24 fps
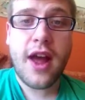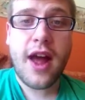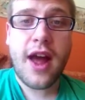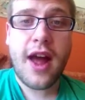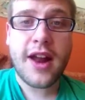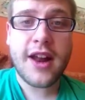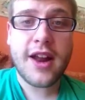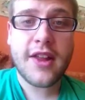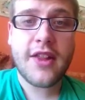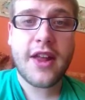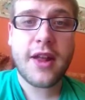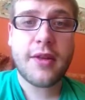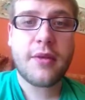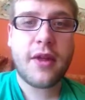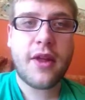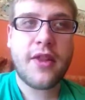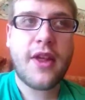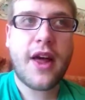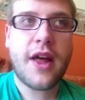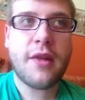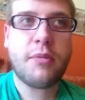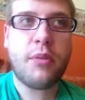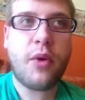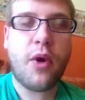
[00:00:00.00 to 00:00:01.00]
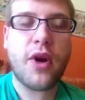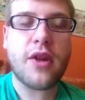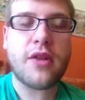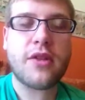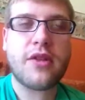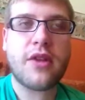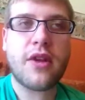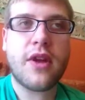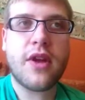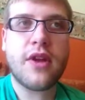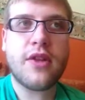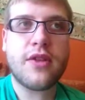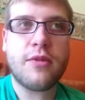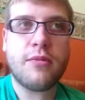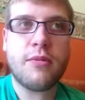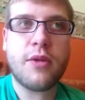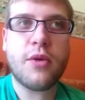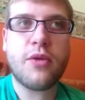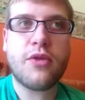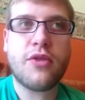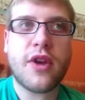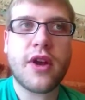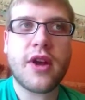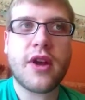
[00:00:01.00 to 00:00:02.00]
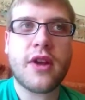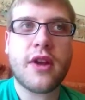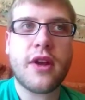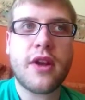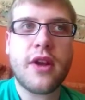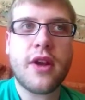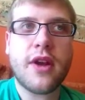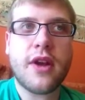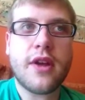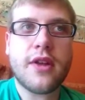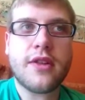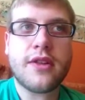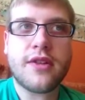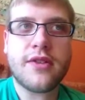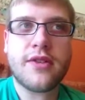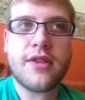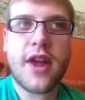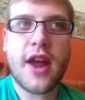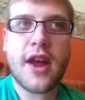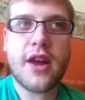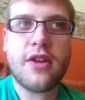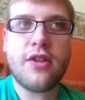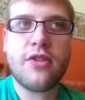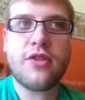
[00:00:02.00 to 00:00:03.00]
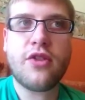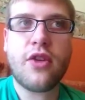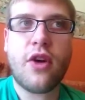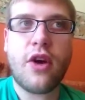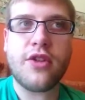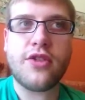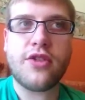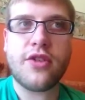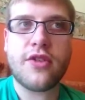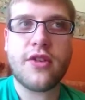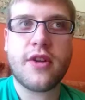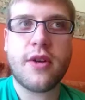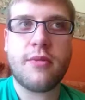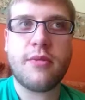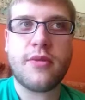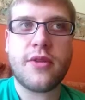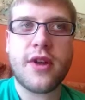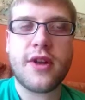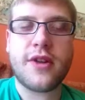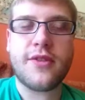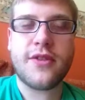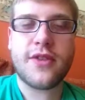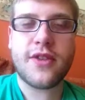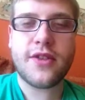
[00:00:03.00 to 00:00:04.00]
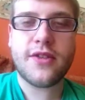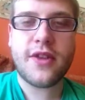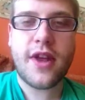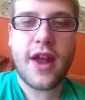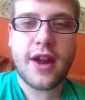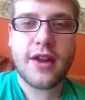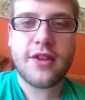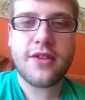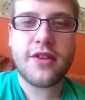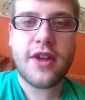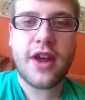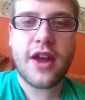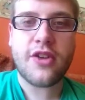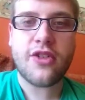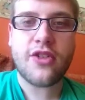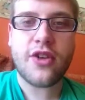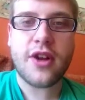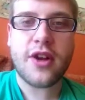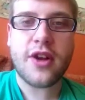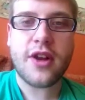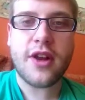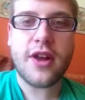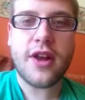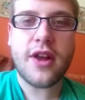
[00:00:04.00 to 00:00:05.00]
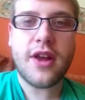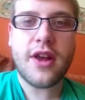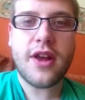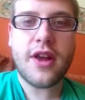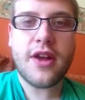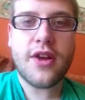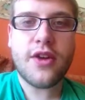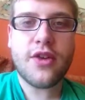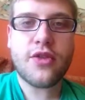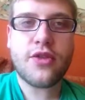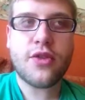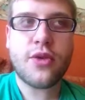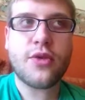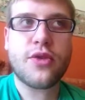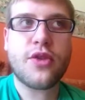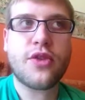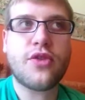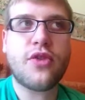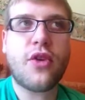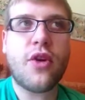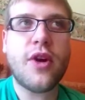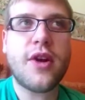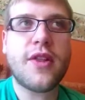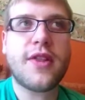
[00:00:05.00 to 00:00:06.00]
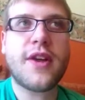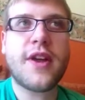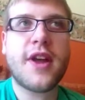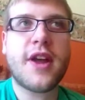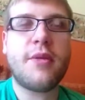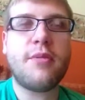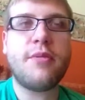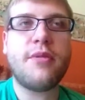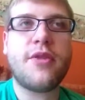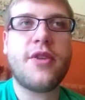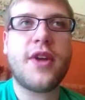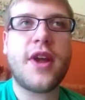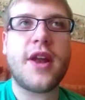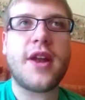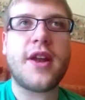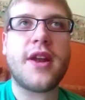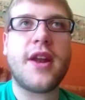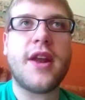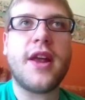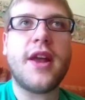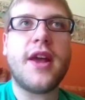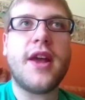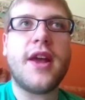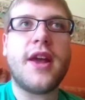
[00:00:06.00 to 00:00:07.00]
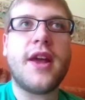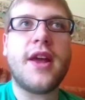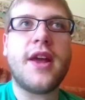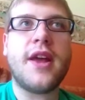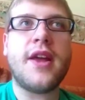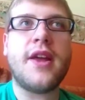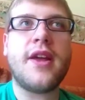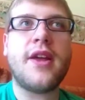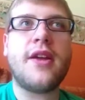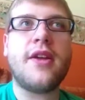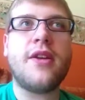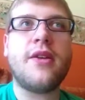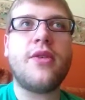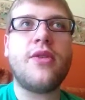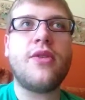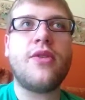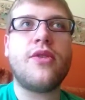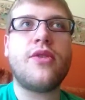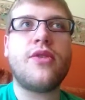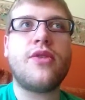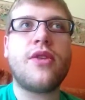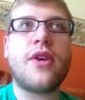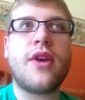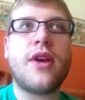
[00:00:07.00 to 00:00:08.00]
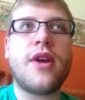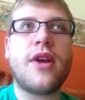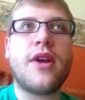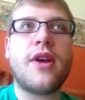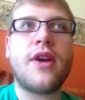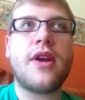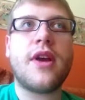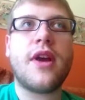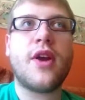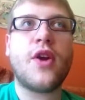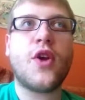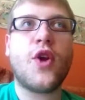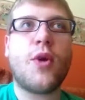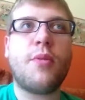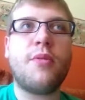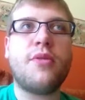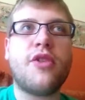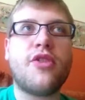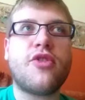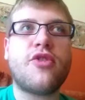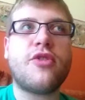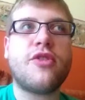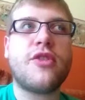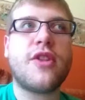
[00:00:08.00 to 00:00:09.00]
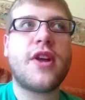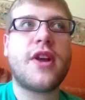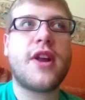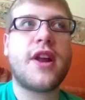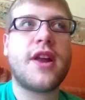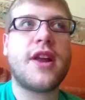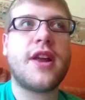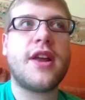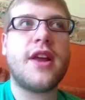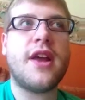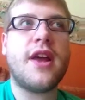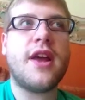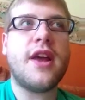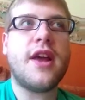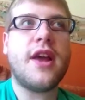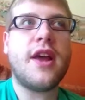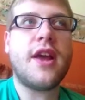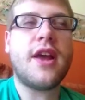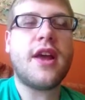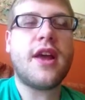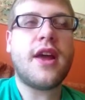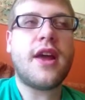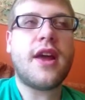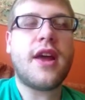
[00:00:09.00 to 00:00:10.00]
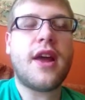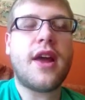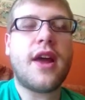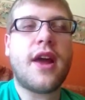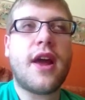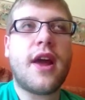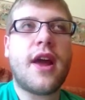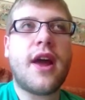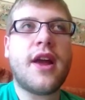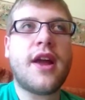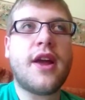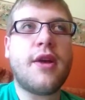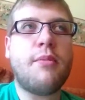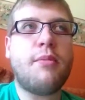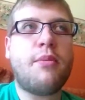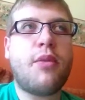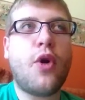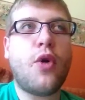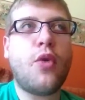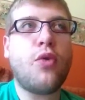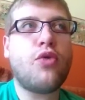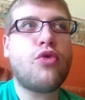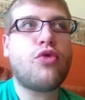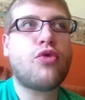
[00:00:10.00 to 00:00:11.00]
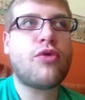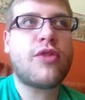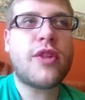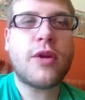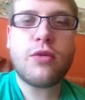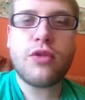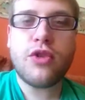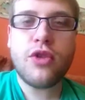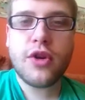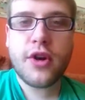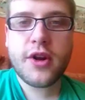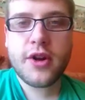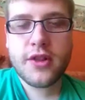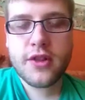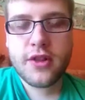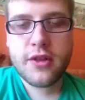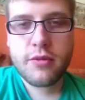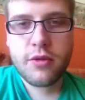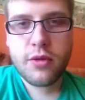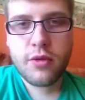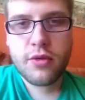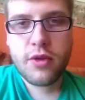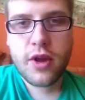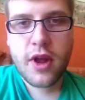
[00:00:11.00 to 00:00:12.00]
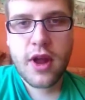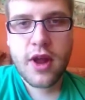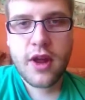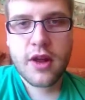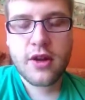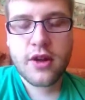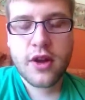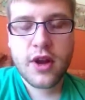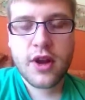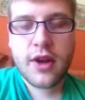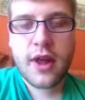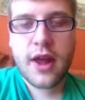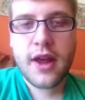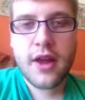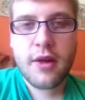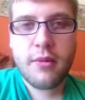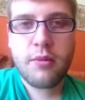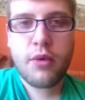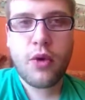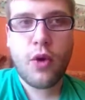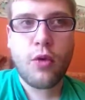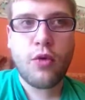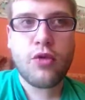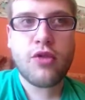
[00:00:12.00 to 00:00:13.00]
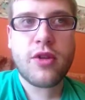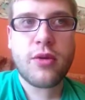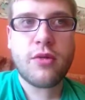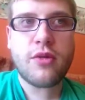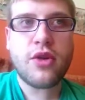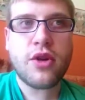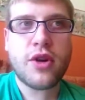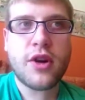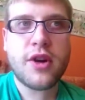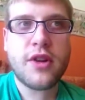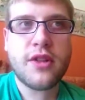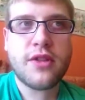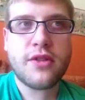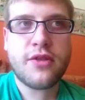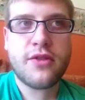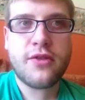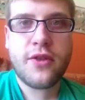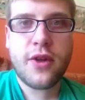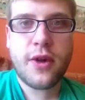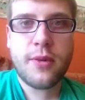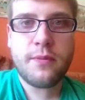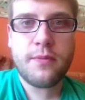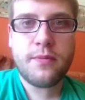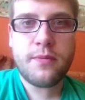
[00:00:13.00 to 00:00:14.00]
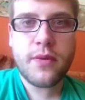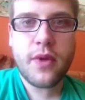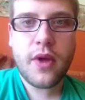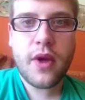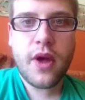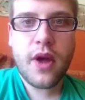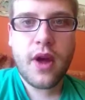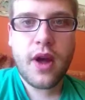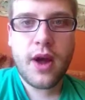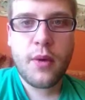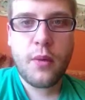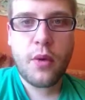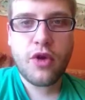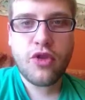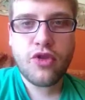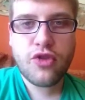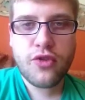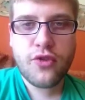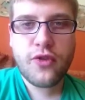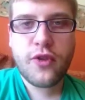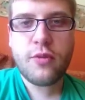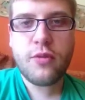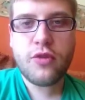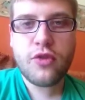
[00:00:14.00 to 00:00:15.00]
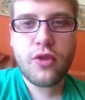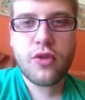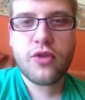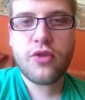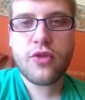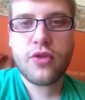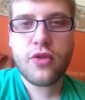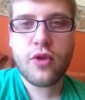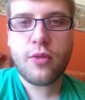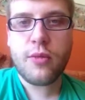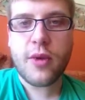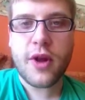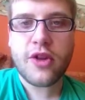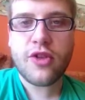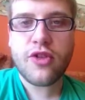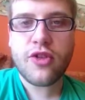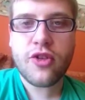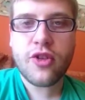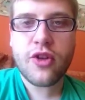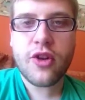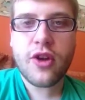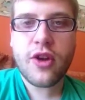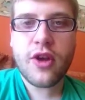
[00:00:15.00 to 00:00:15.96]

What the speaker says: And on that point, the music, the second song just comes in for the second section. So the song that comes in is a composition that I composed without looking in the I composed without looking in the film. I watched the film so much